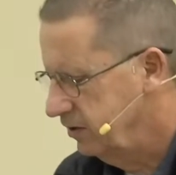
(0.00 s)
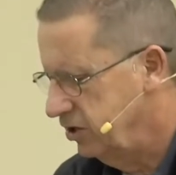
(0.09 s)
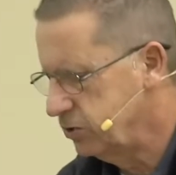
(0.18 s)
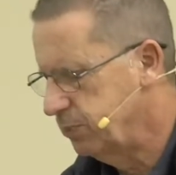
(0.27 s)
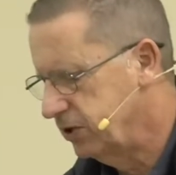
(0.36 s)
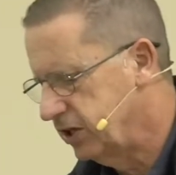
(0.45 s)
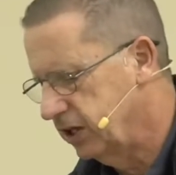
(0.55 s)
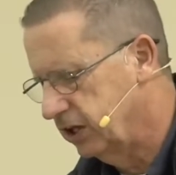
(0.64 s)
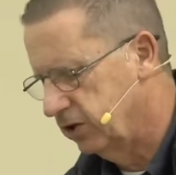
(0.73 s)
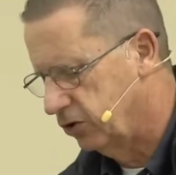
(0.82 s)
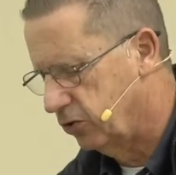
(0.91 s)
This
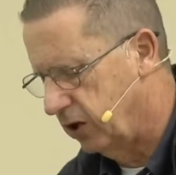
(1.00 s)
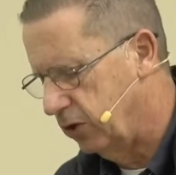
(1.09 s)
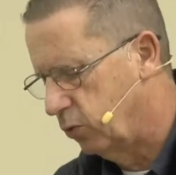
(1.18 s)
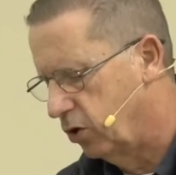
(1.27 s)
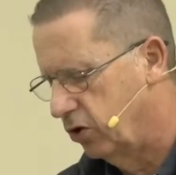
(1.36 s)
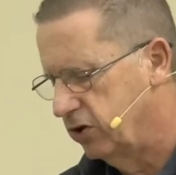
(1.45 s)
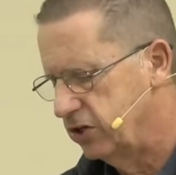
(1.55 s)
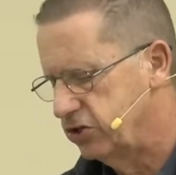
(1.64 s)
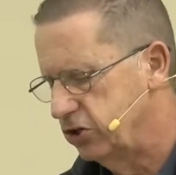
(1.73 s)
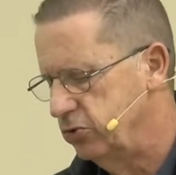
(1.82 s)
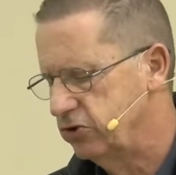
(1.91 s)
particular Greek word
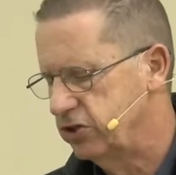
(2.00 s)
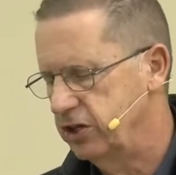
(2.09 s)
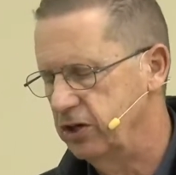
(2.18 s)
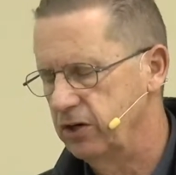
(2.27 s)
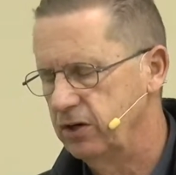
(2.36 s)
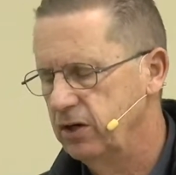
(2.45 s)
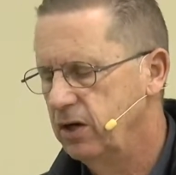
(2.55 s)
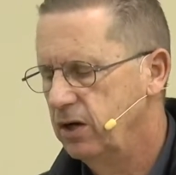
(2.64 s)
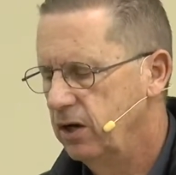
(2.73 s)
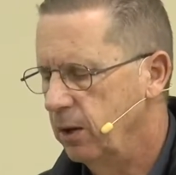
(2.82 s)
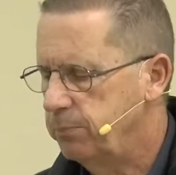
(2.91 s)
that's used here
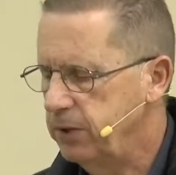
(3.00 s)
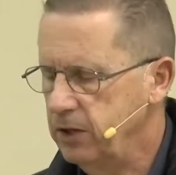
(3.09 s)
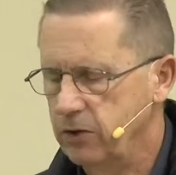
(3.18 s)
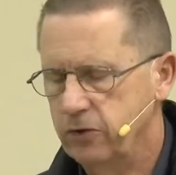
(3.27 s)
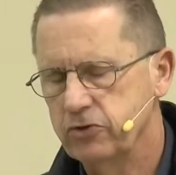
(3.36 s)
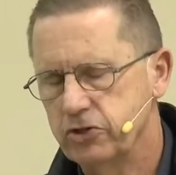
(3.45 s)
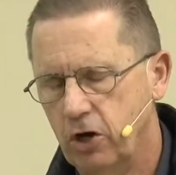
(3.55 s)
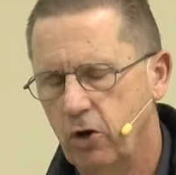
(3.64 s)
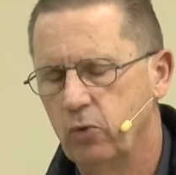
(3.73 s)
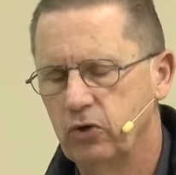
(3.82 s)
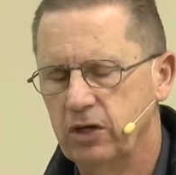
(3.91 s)
appears
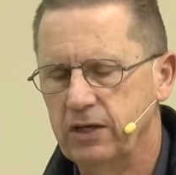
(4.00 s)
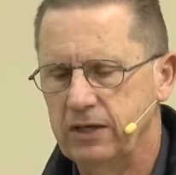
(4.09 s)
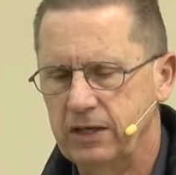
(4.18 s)
only